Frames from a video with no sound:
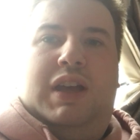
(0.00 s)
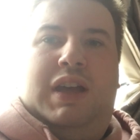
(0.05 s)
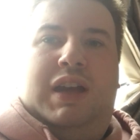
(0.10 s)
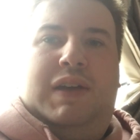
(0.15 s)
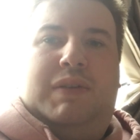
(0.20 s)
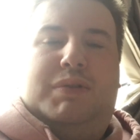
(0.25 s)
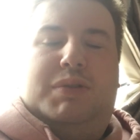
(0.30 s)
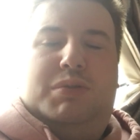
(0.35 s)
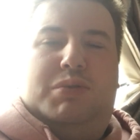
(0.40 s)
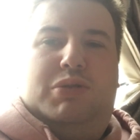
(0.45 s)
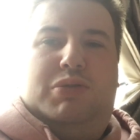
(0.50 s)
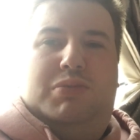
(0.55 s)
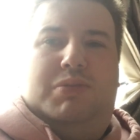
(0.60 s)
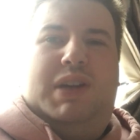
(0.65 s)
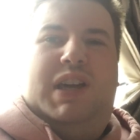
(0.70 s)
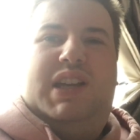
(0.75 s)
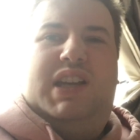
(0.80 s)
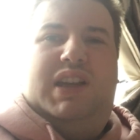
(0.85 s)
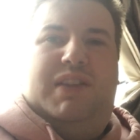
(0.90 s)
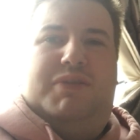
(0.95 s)
After come
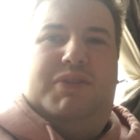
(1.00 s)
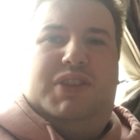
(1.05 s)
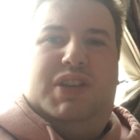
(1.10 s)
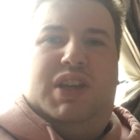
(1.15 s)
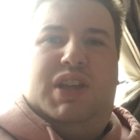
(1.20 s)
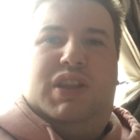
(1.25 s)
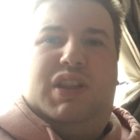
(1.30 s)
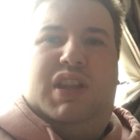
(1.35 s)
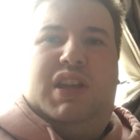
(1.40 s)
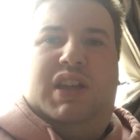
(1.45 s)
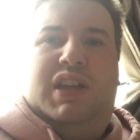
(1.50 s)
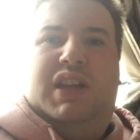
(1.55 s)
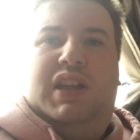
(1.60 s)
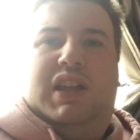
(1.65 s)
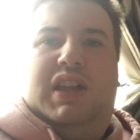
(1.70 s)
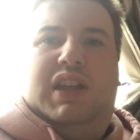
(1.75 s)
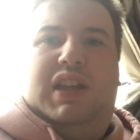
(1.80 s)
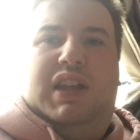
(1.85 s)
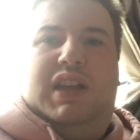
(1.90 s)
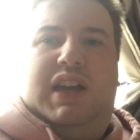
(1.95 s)
back after Easter,
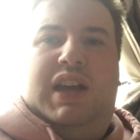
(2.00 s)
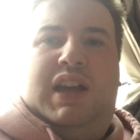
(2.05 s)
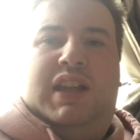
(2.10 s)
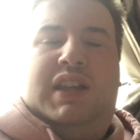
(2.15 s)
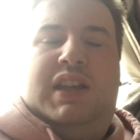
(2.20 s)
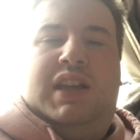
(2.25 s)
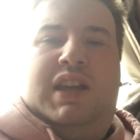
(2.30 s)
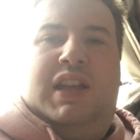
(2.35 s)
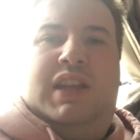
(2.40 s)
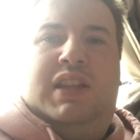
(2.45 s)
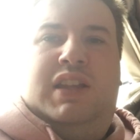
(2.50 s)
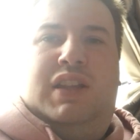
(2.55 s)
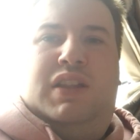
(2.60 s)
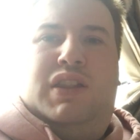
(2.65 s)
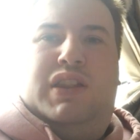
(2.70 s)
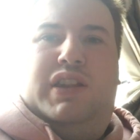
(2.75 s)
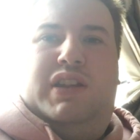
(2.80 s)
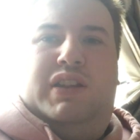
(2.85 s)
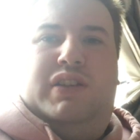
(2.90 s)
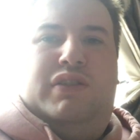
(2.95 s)
and then
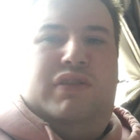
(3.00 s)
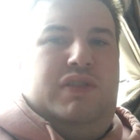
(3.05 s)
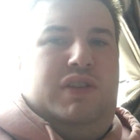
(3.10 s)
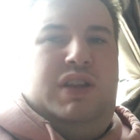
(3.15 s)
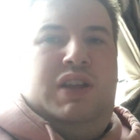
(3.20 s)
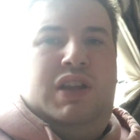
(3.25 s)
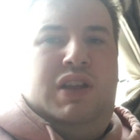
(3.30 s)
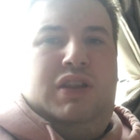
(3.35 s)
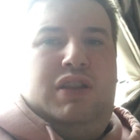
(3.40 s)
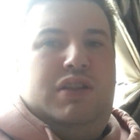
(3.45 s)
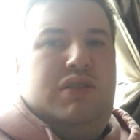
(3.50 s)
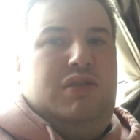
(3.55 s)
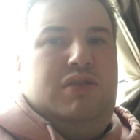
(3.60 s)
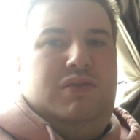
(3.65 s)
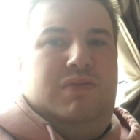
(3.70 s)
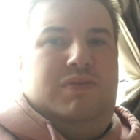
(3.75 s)
it's